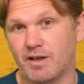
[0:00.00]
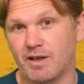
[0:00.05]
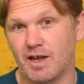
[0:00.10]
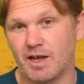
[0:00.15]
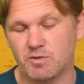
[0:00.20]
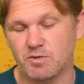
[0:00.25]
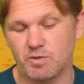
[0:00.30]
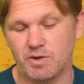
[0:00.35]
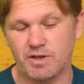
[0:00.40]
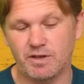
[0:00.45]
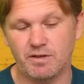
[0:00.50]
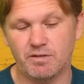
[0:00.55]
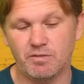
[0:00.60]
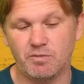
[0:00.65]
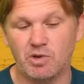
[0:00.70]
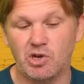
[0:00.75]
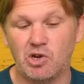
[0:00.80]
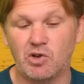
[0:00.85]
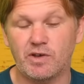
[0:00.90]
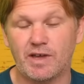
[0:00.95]
as we
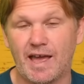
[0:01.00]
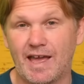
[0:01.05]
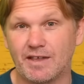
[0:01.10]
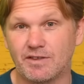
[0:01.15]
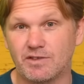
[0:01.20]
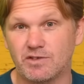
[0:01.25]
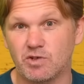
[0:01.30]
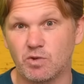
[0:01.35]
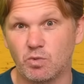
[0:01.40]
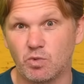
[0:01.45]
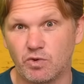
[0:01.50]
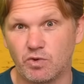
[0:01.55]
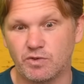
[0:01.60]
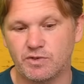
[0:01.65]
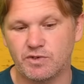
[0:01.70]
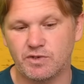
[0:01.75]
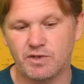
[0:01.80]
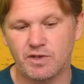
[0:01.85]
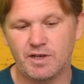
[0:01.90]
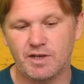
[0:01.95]
look ahead
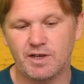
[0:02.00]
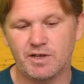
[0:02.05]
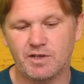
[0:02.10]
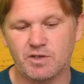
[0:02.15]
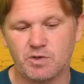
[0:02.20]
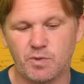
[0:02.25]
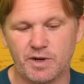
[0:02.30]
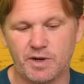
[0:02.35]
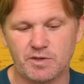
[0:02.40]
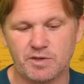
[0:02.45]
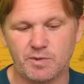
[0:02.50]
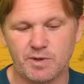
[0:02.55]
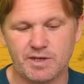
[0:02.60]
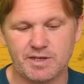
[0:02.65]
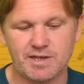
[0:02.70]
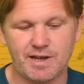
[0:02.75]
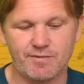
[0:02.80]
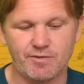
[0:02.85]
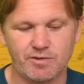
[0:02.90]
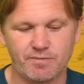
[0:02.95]
towards
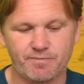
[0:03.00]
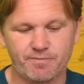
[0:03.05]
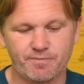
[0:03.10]
2027.